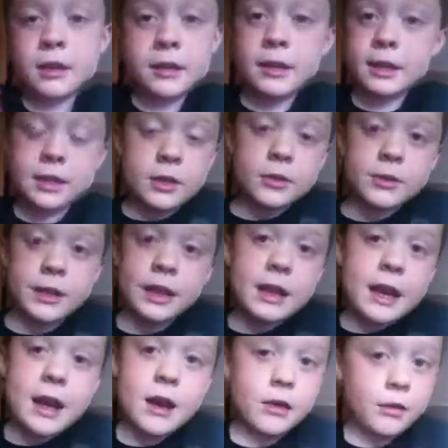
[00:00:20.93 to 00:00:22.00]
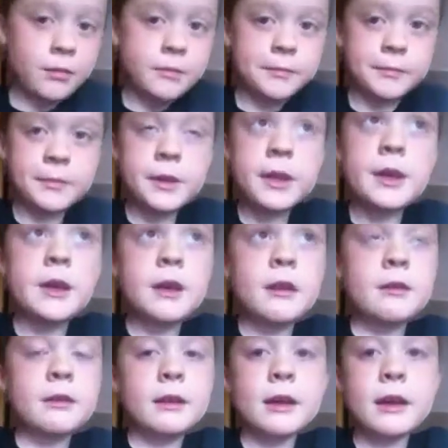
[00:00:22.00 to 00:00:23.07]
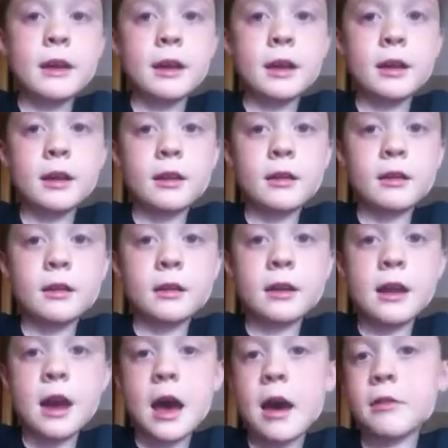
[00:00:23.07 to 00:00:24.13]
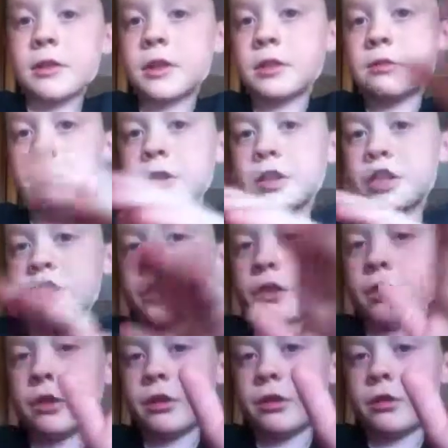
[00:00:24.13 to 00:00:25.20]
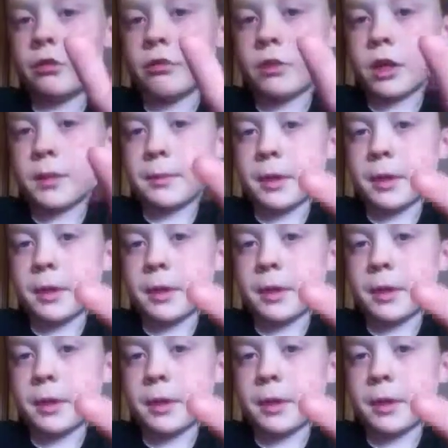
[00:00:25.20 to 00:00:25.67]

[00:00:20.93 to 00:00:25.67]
it just looks like an owl. And I just want to show you,